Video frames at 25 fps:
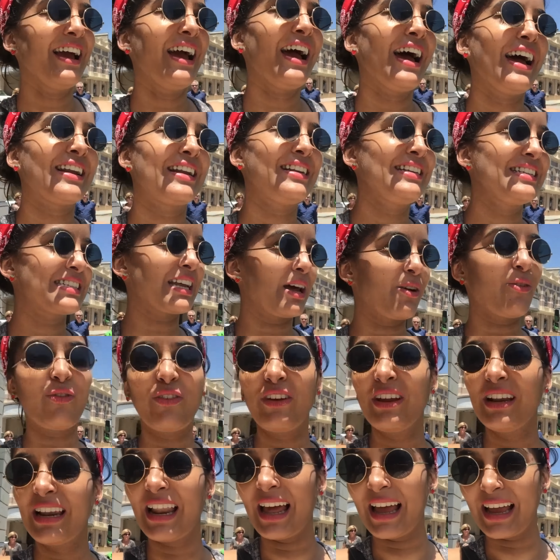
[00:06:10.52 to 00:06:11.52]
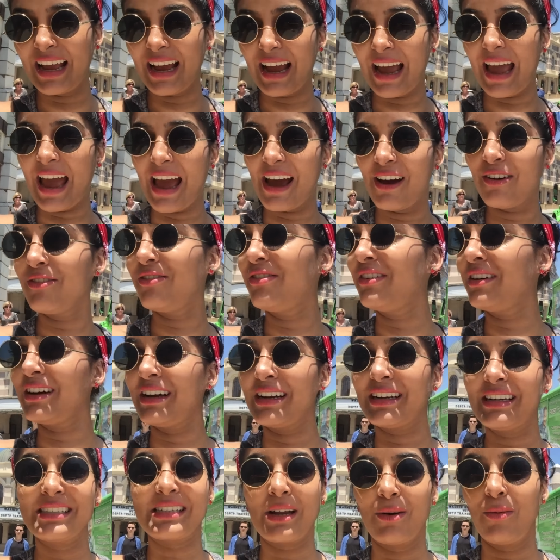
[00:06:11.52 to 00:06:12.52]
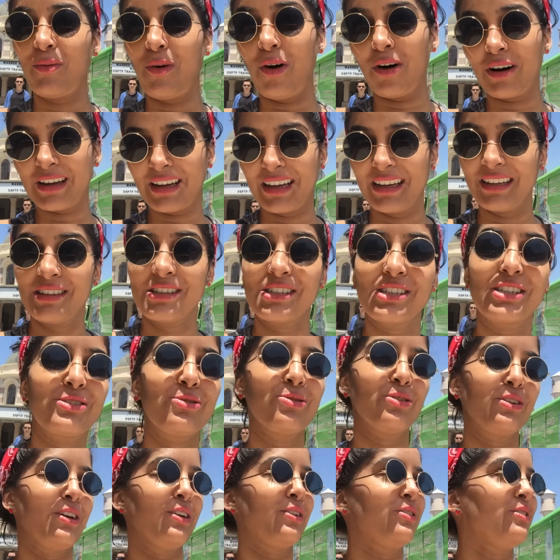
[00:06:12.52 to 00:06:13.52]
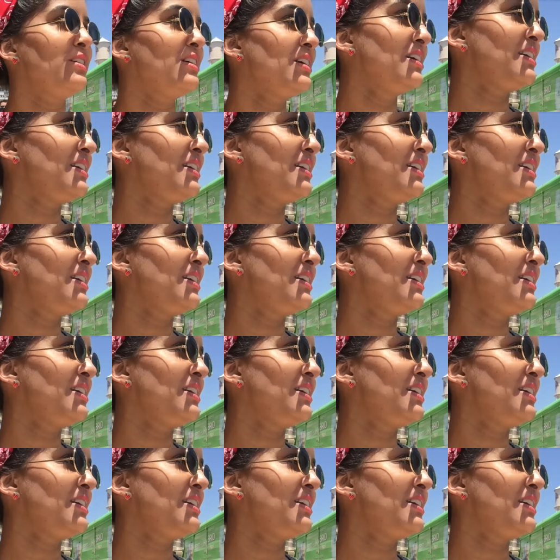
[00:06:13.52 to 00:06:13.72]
at least I feel like I have. At least I'm walking in the studio.